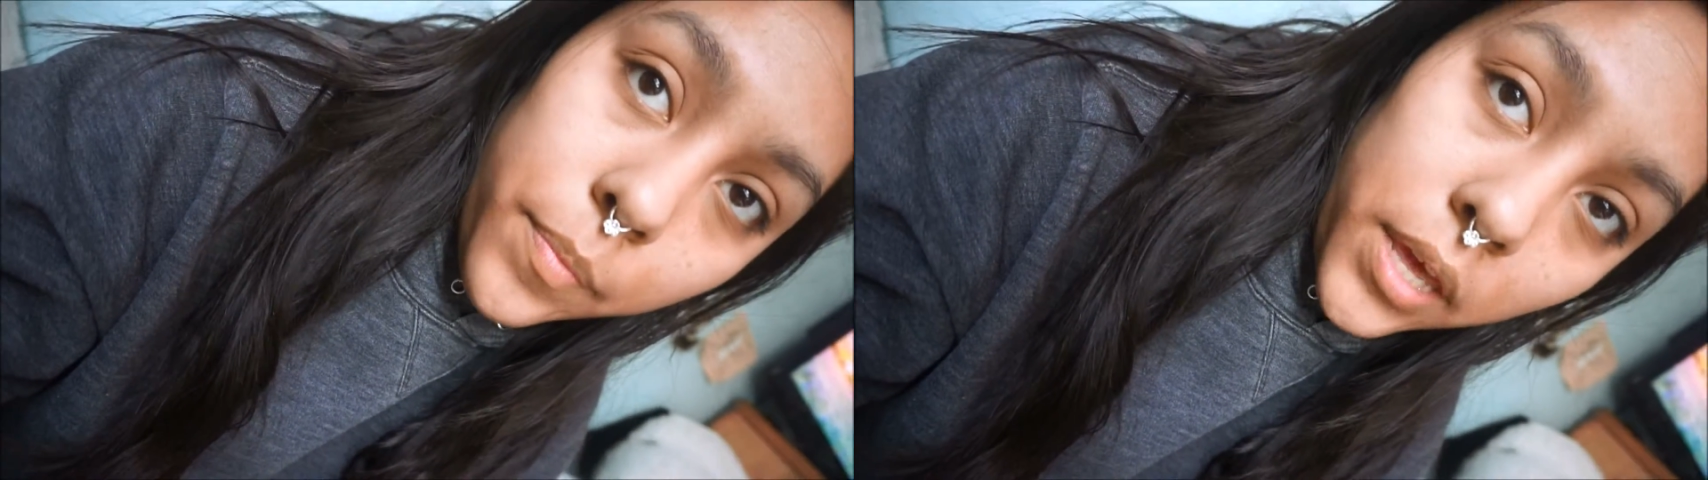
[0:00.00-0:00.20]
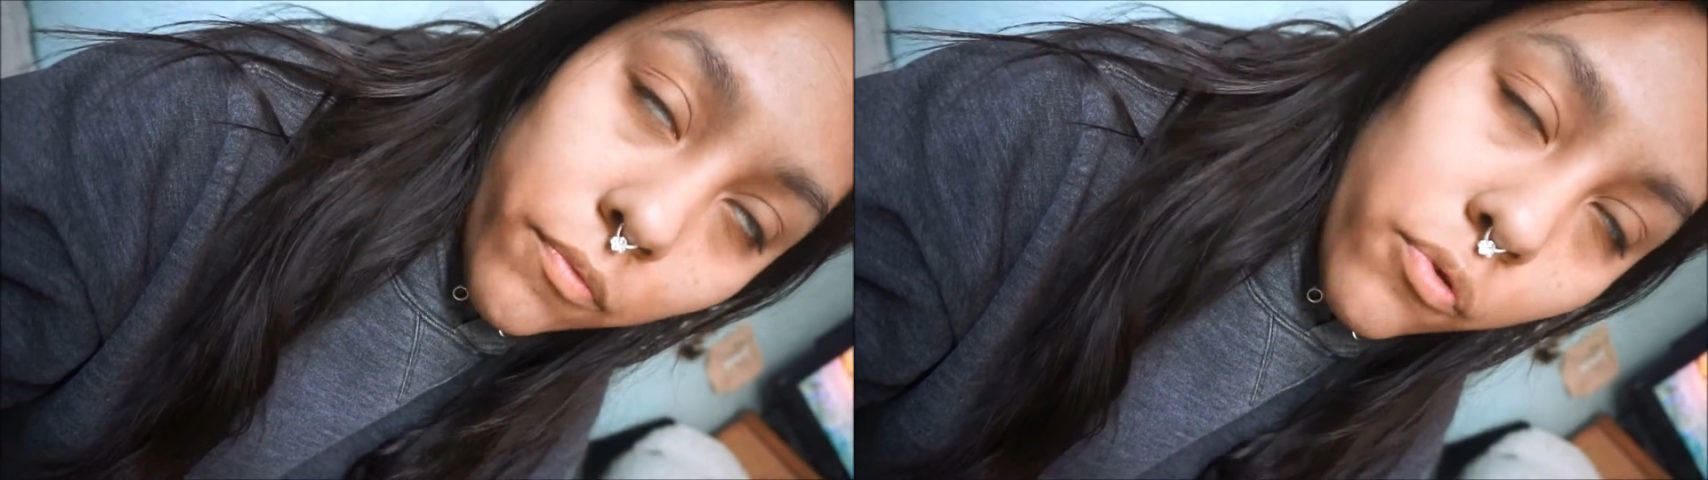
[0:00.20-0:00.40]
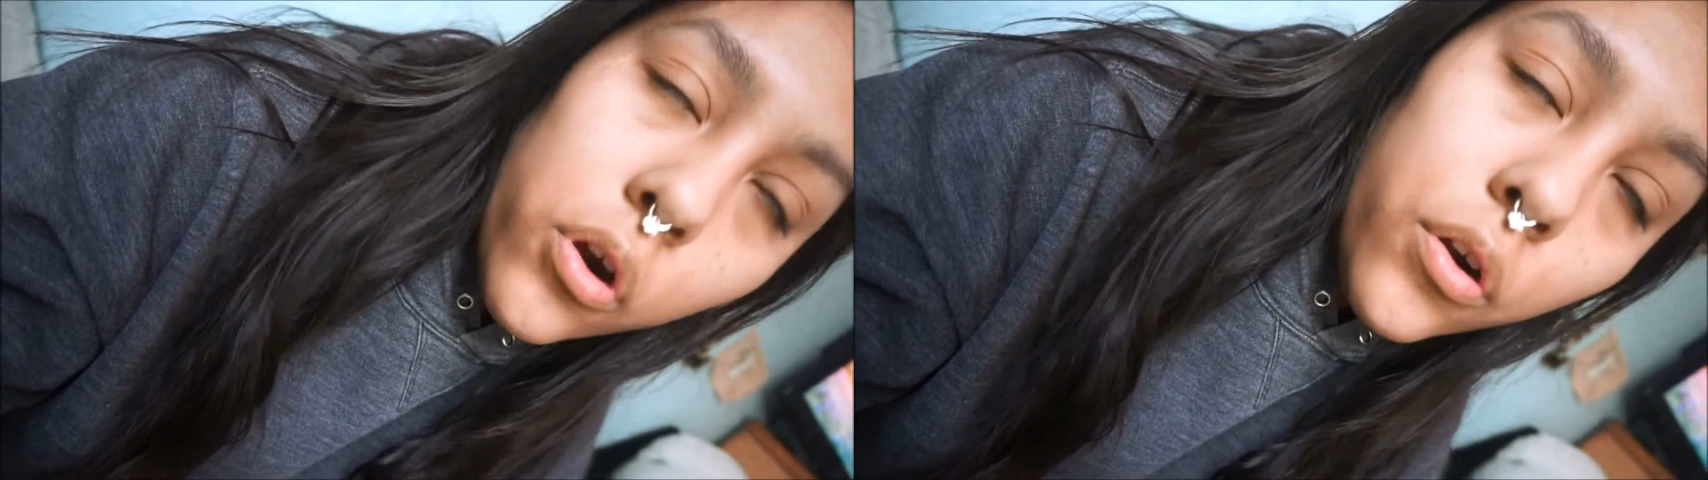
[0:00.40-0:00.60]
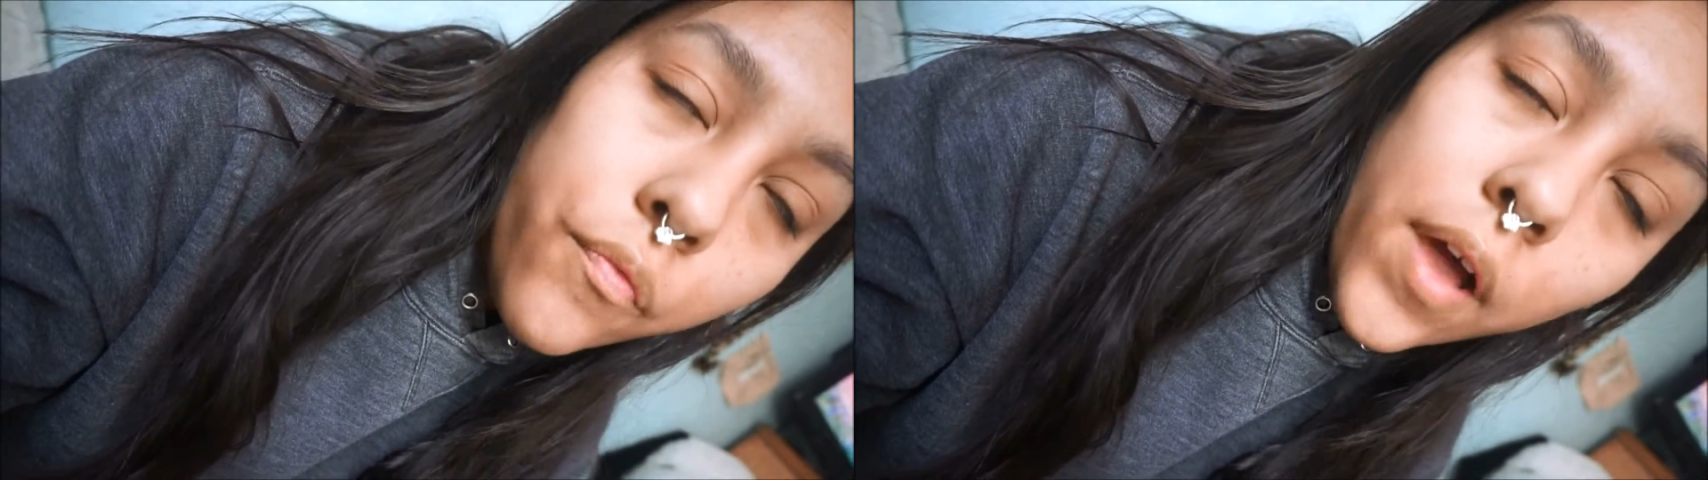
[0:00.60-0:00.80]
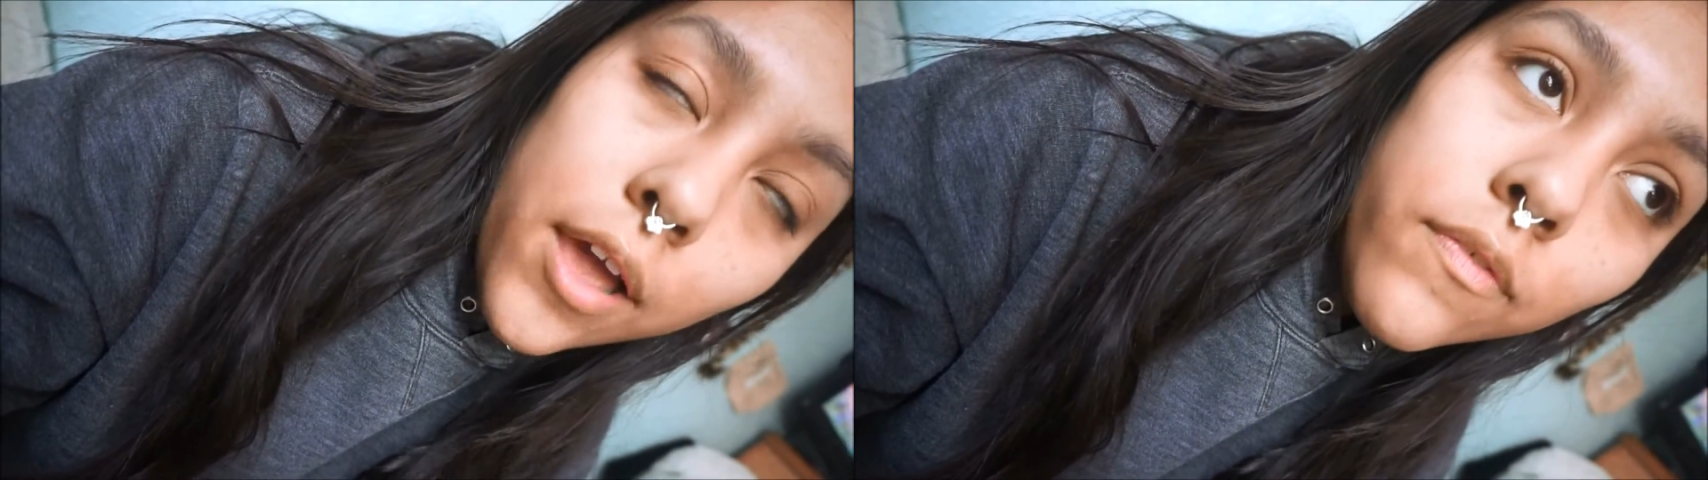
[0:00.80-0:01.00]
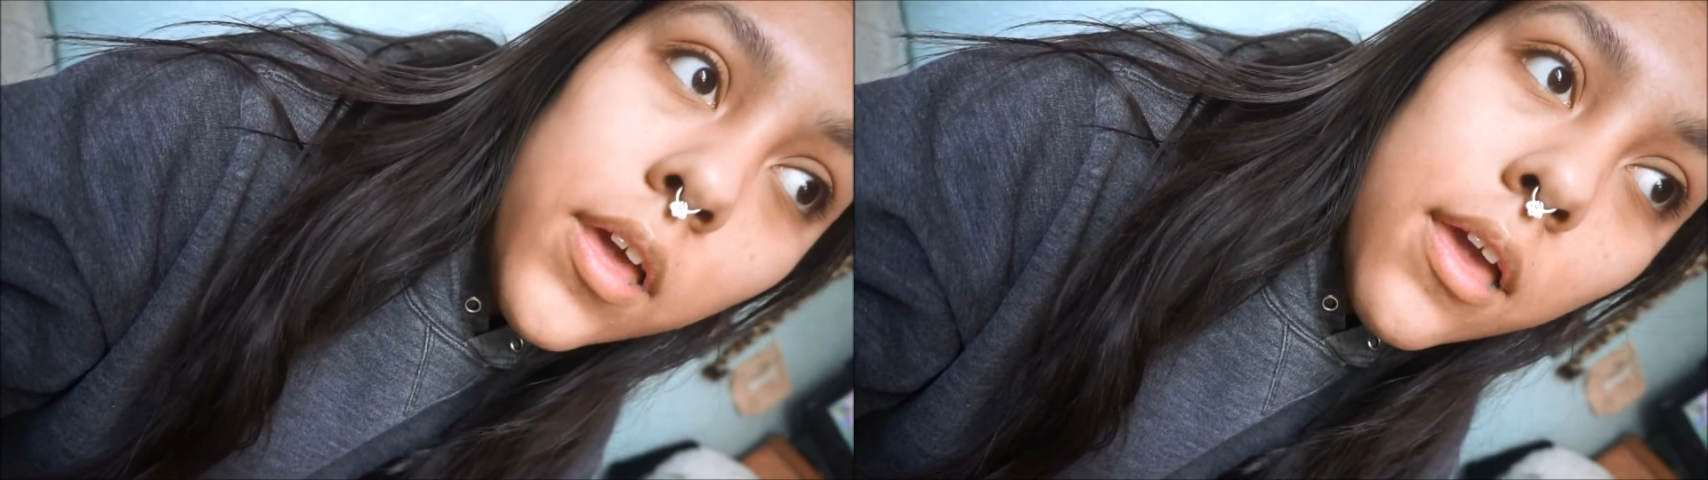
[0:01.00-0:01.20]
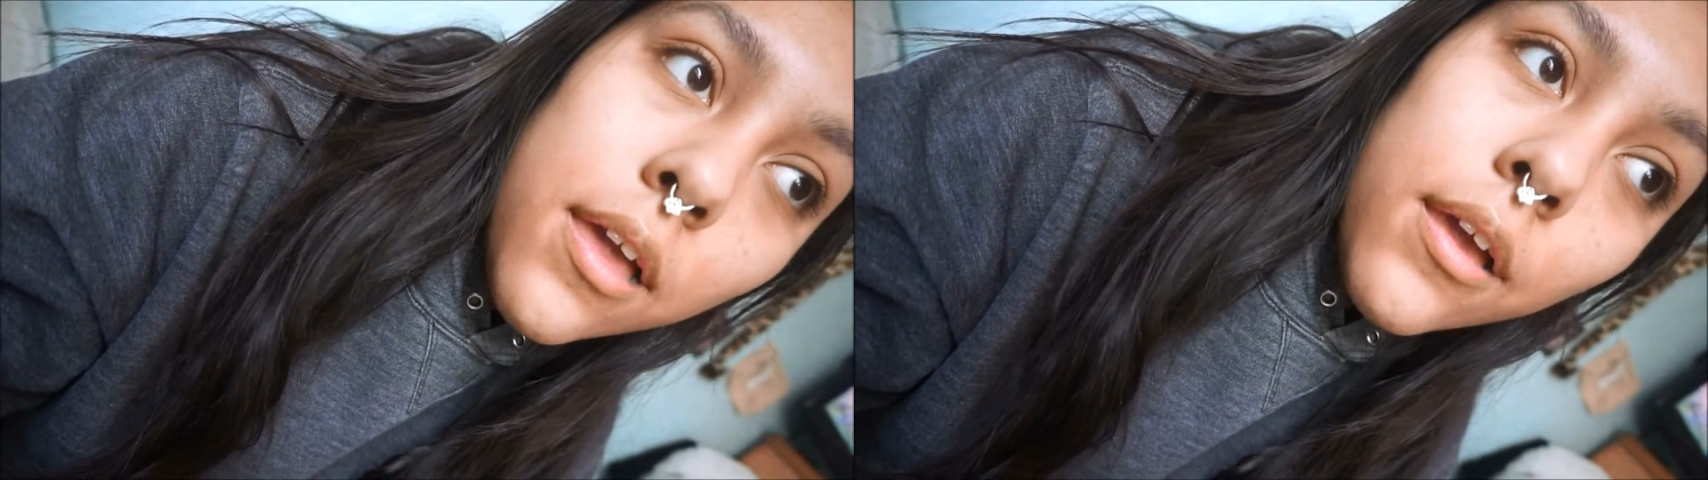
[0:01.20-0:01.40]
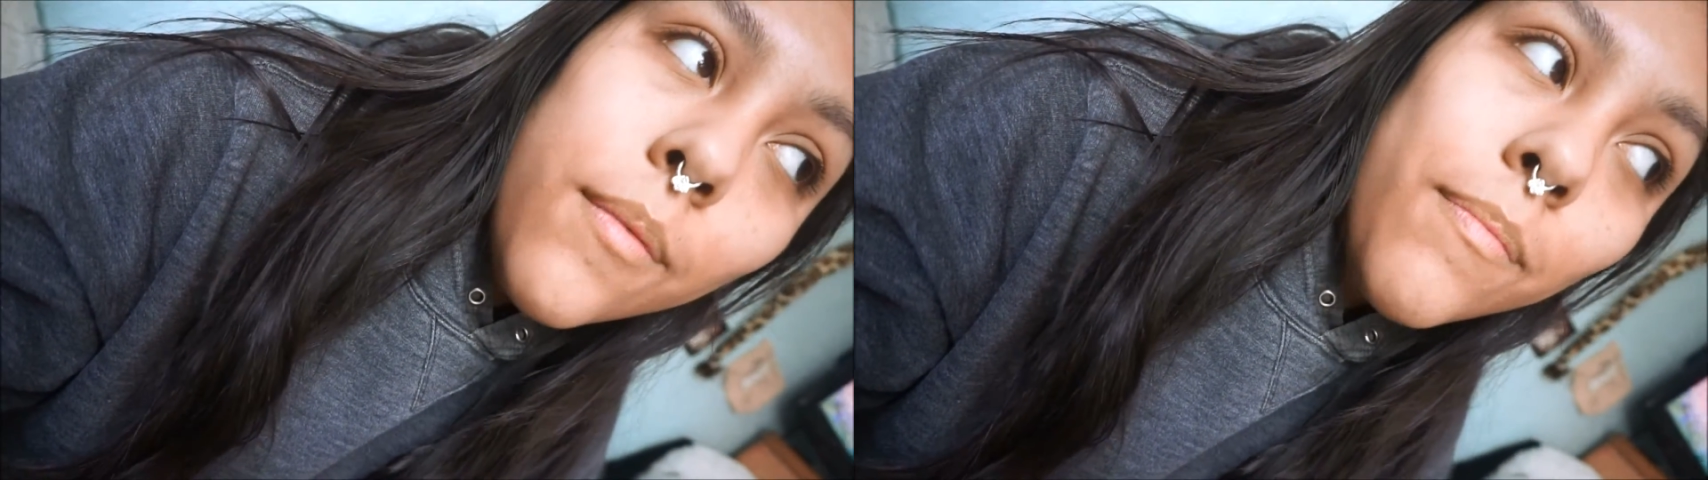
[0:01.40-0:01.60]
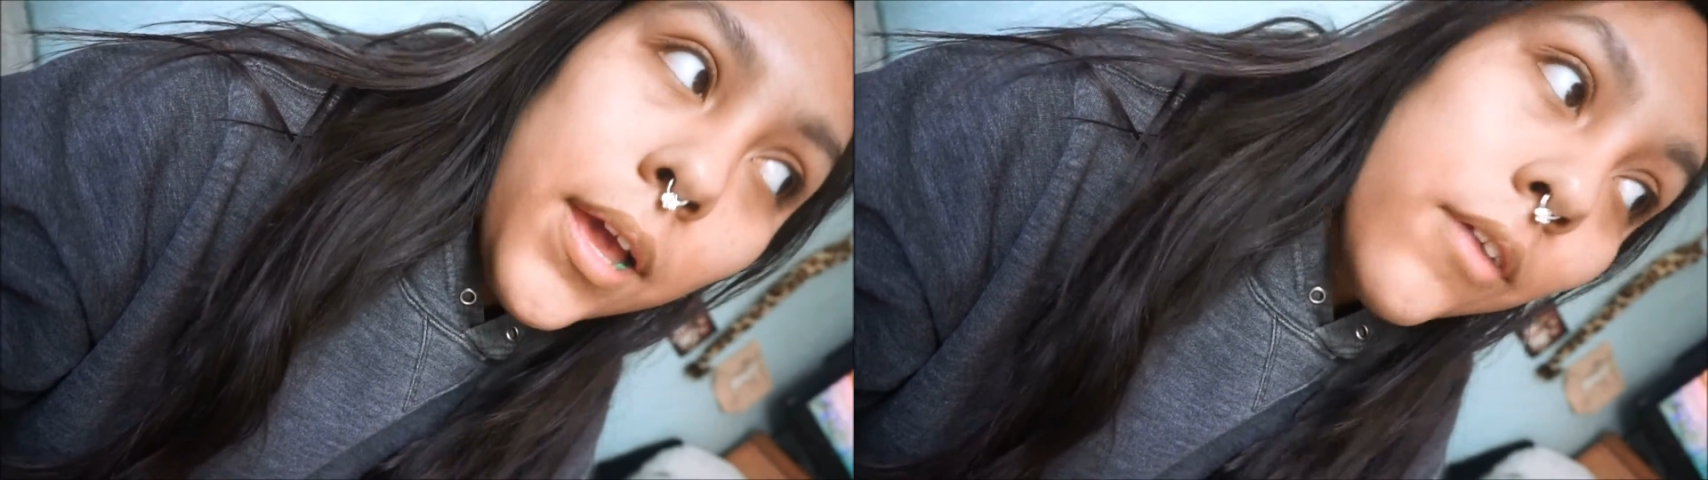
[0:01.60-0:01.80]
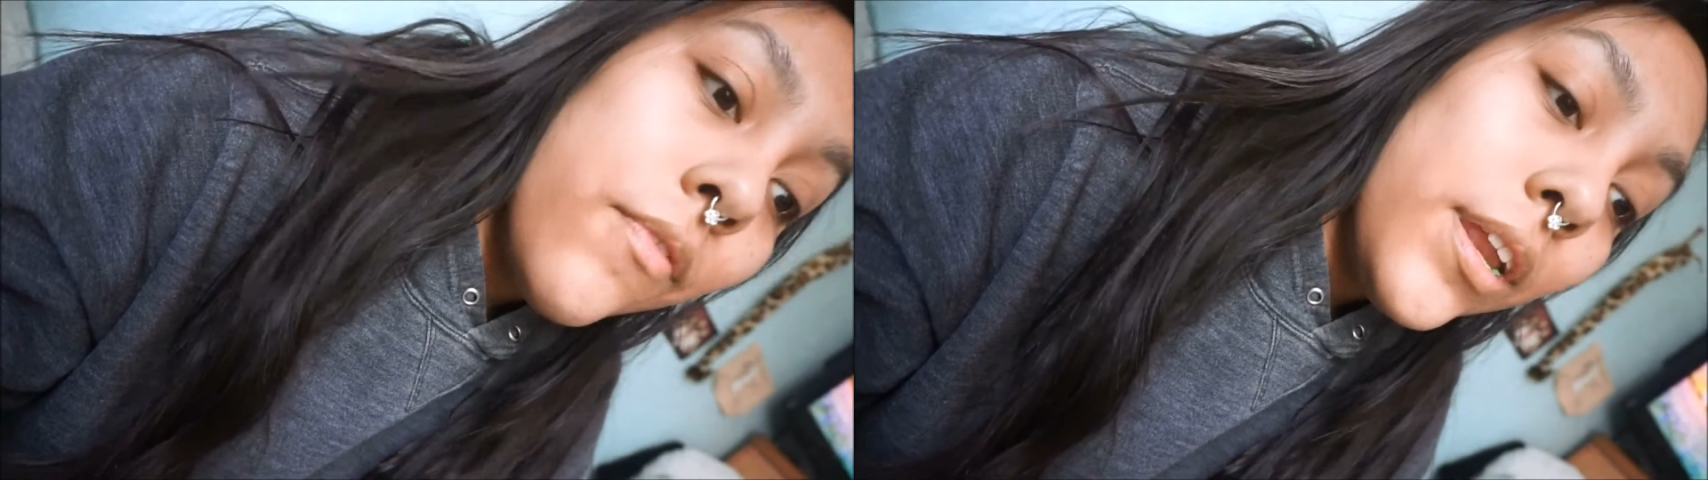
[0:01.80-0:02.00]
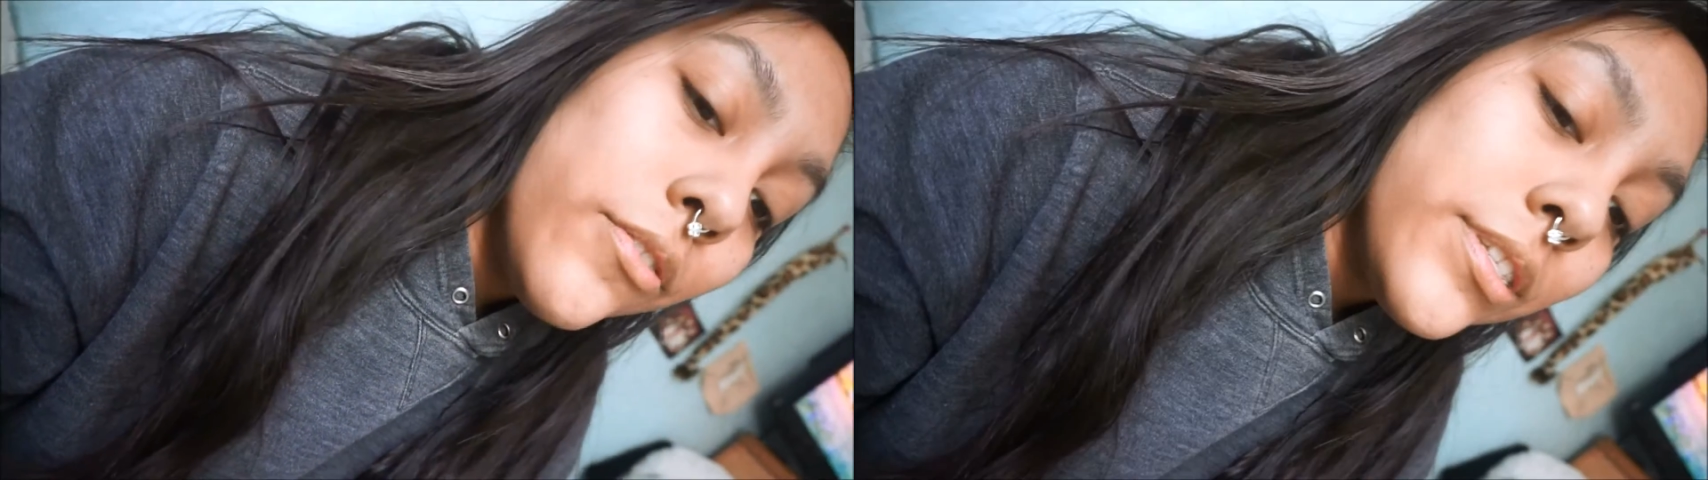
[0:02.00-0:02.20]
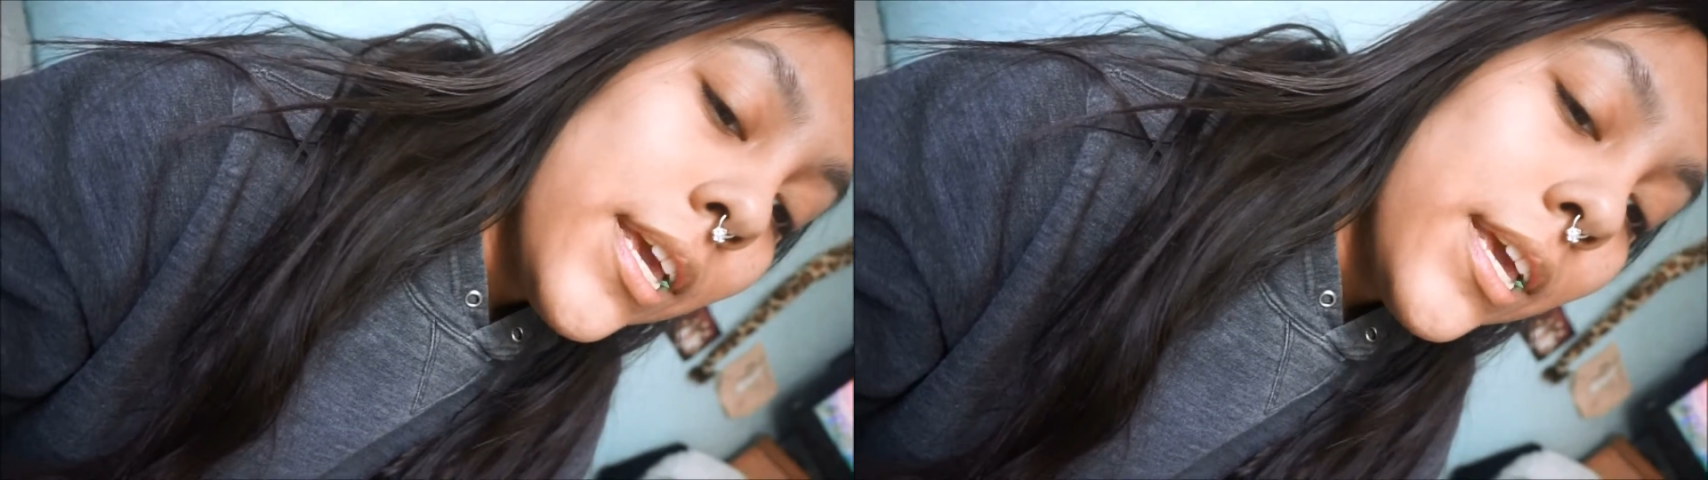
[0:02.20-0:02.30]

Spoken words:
makeup videos